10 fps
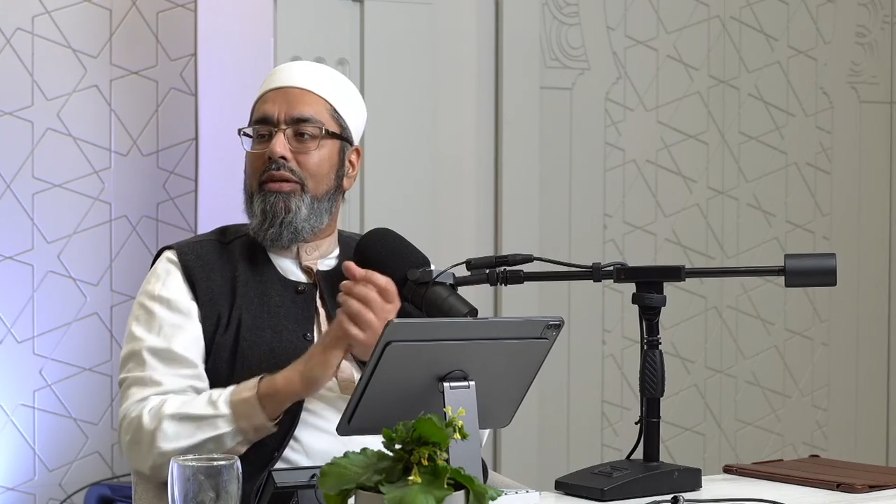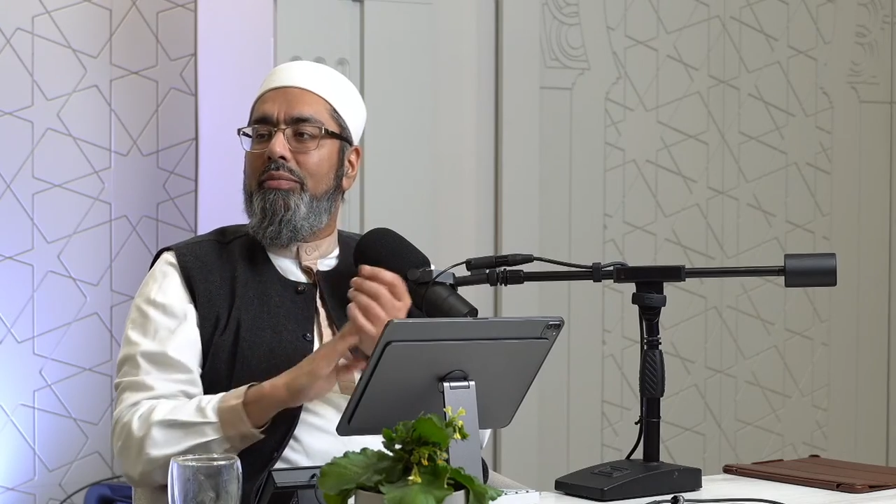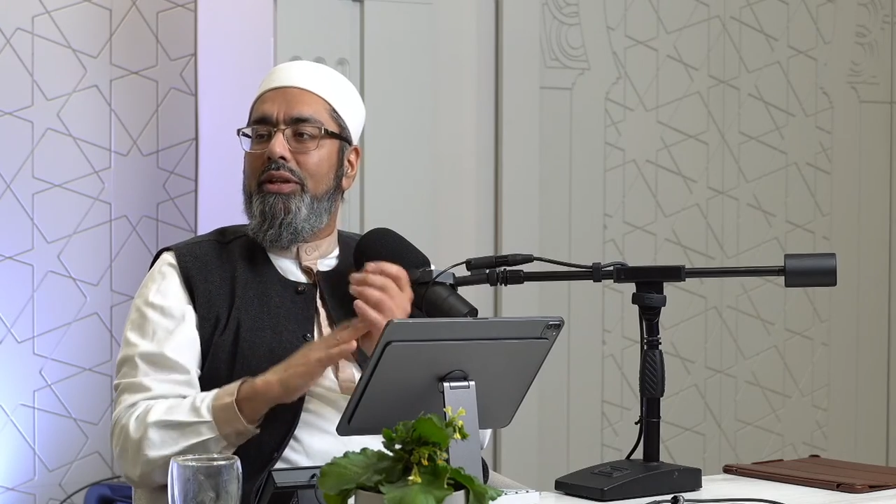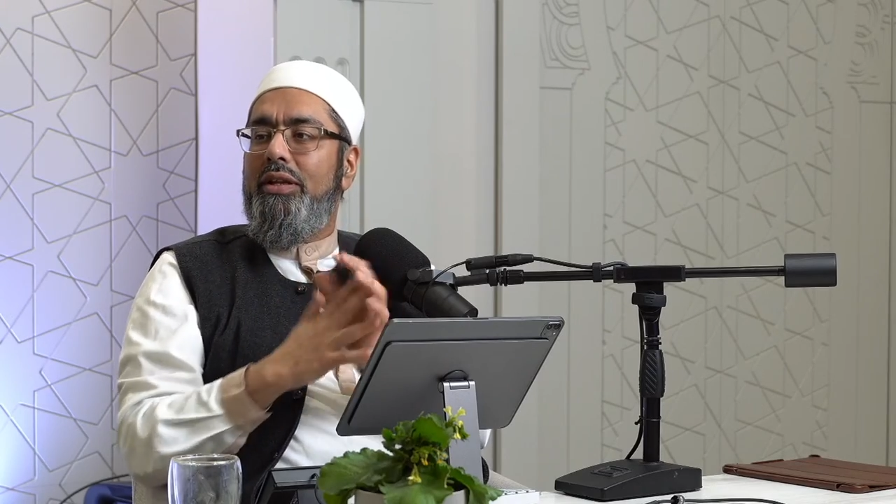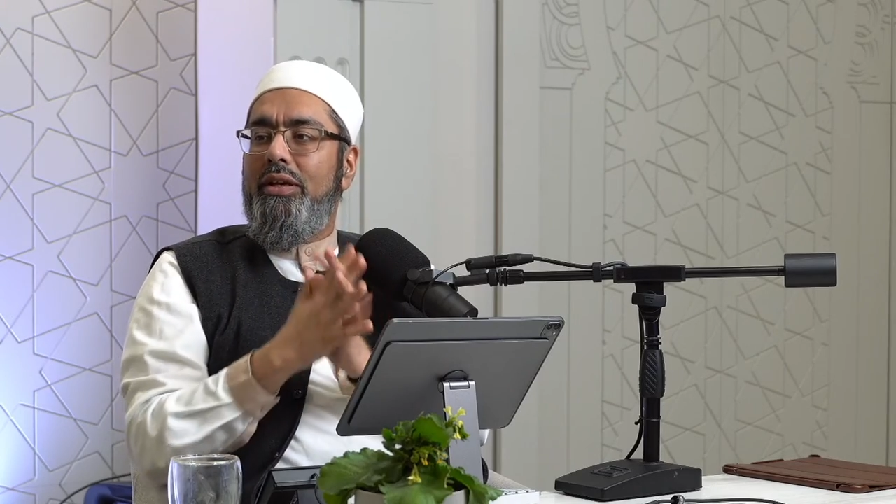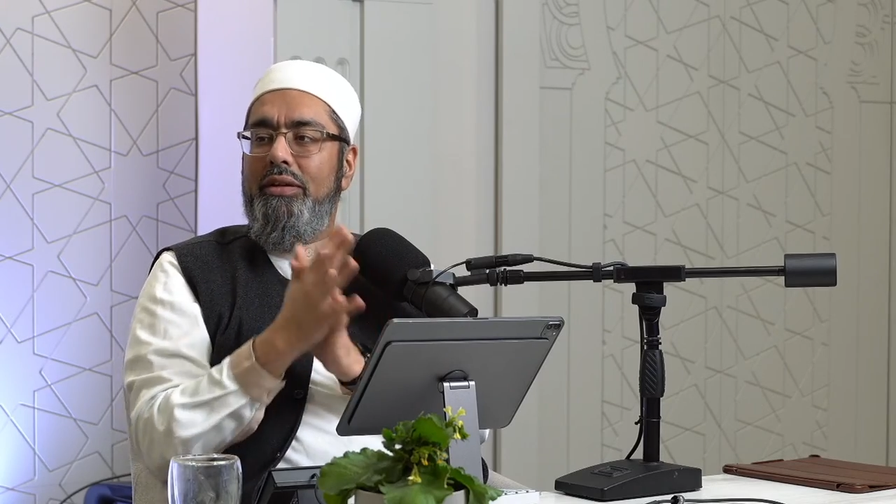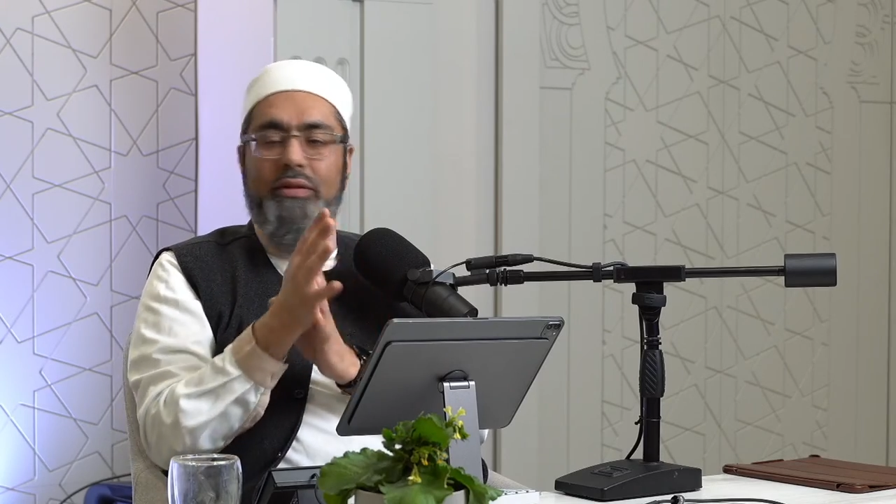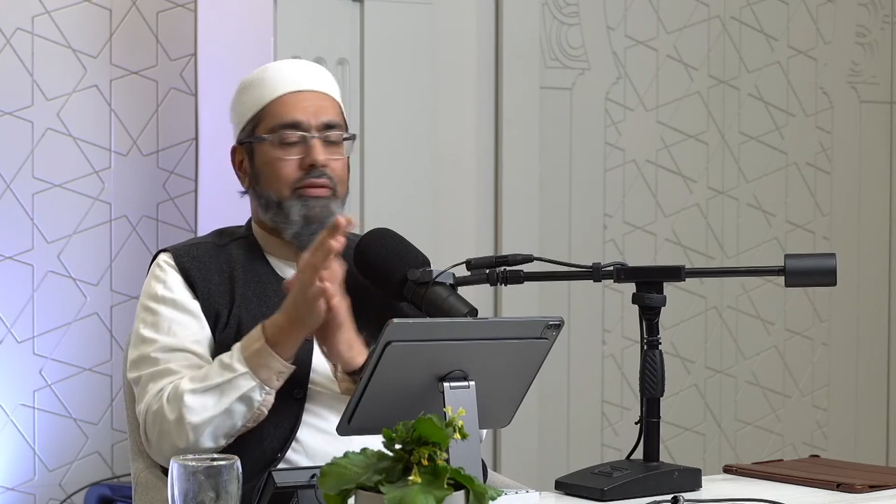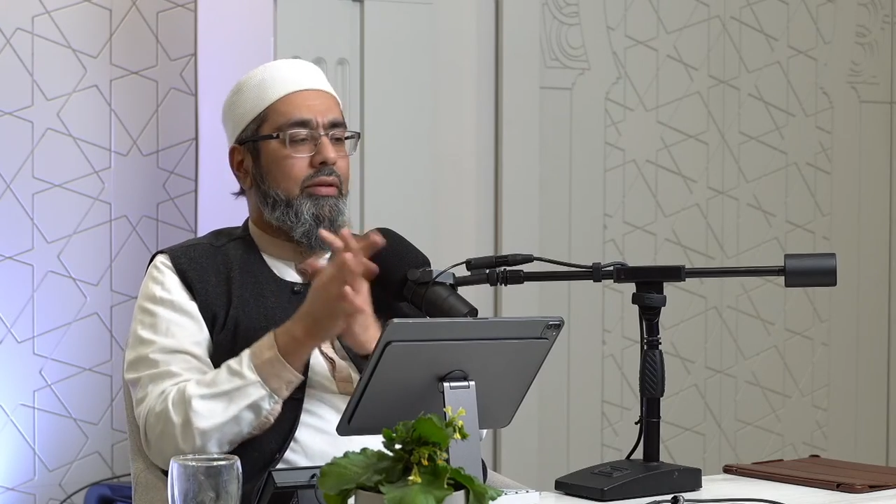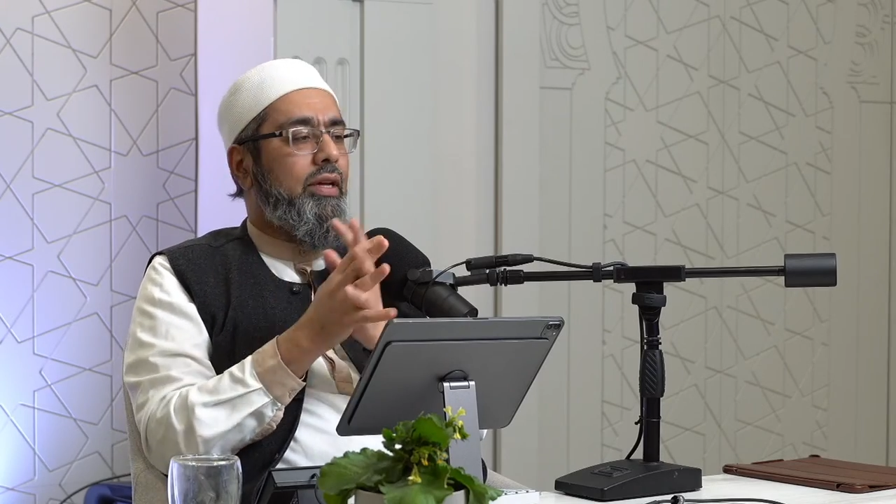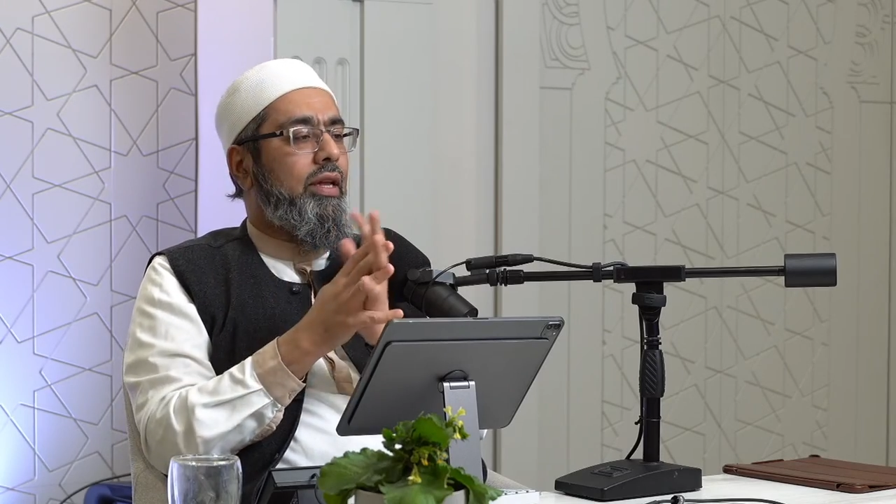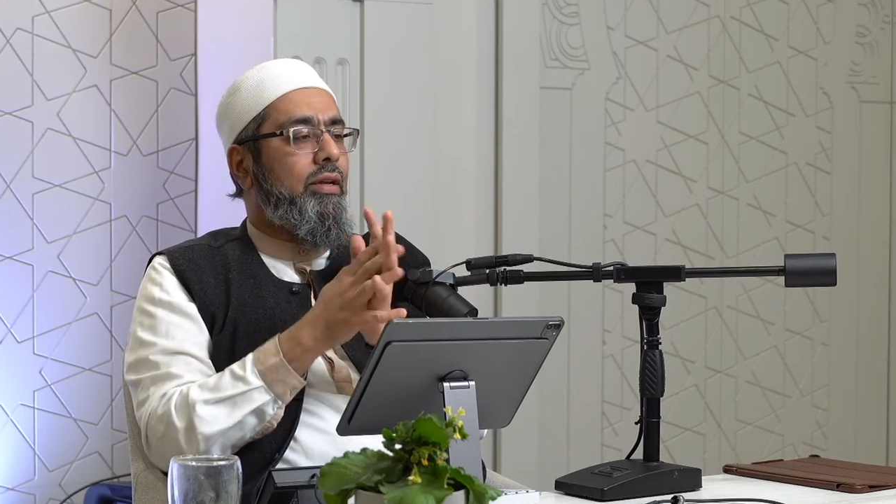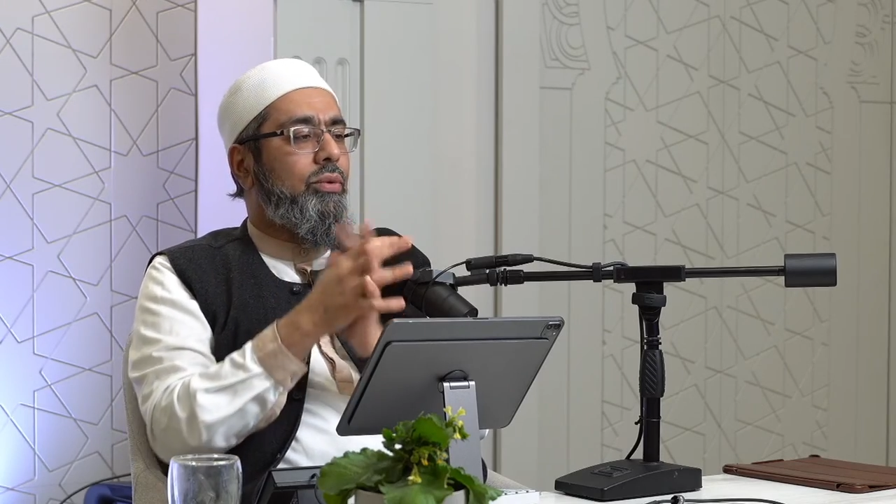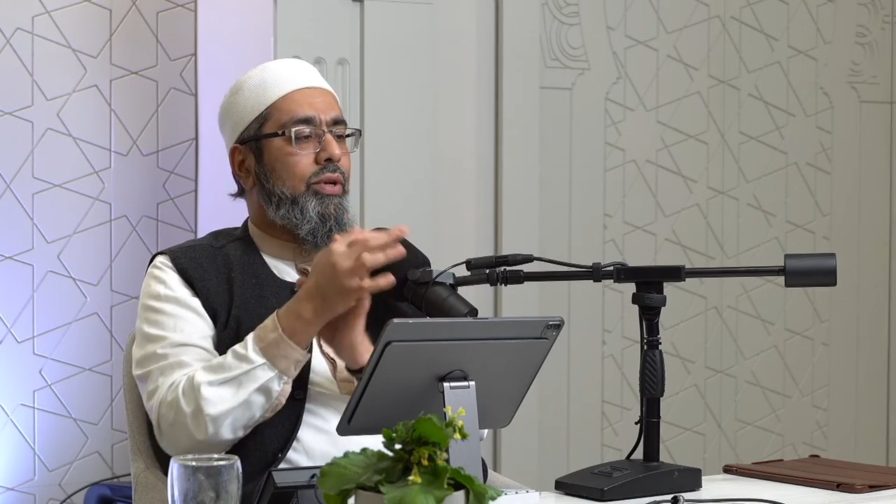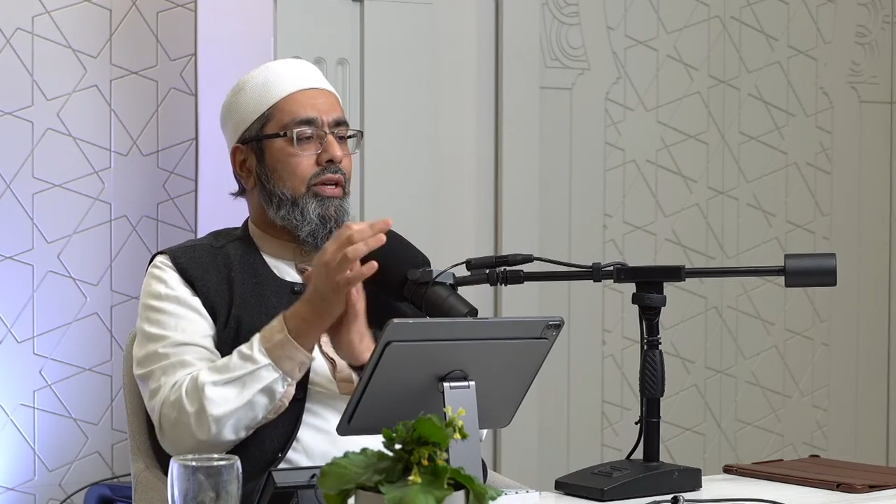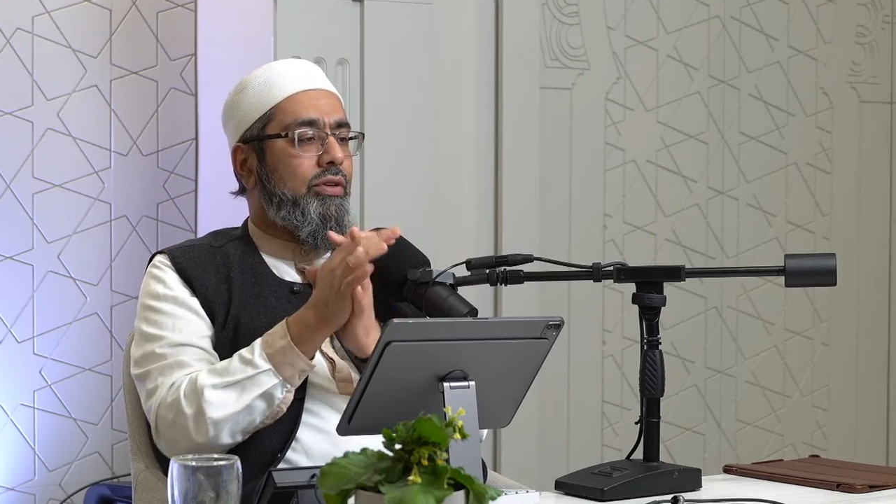completely. Right, including